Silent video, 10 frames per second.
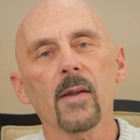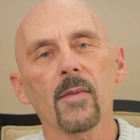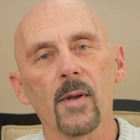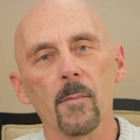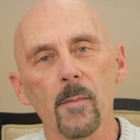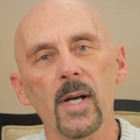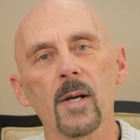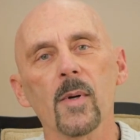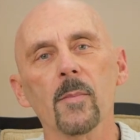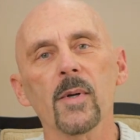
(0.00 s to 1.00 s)
the
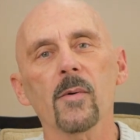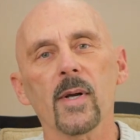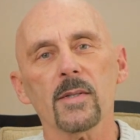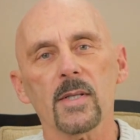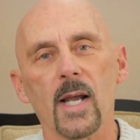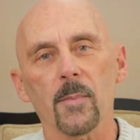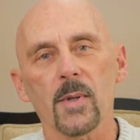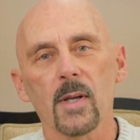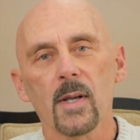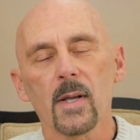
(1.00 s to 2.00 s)
minimum you accept